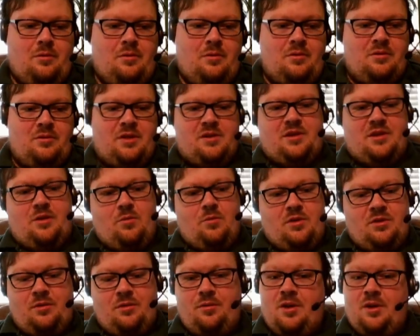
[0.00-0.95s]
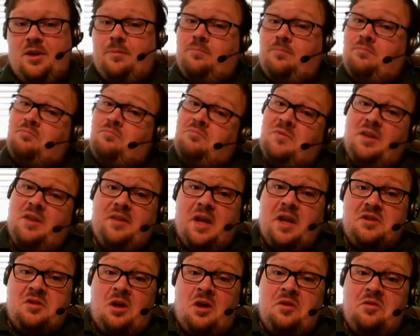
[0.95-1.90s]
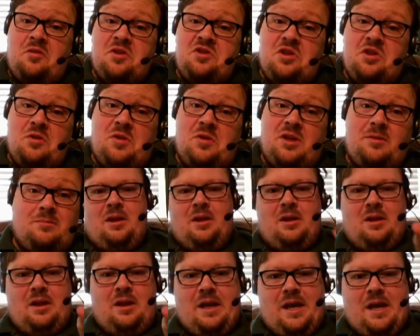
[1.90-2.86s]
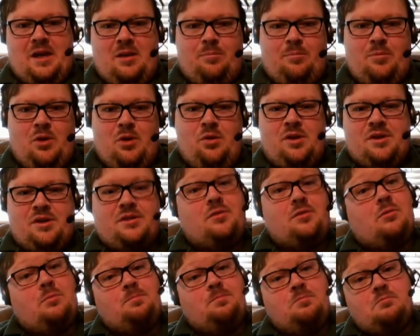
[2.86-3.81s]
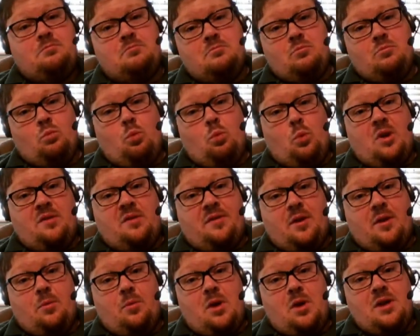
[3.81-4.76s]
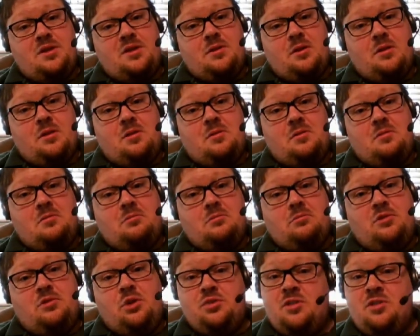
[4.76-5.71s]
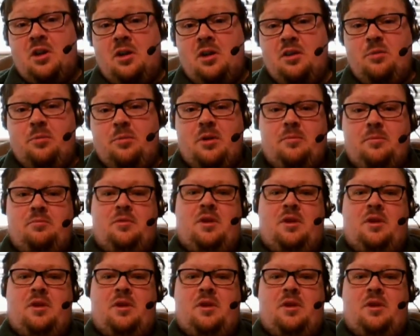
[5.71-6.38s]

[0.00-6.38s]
Testing 1, 2, 3. That's all there is to it. Added bonus. What if I want to use an argument?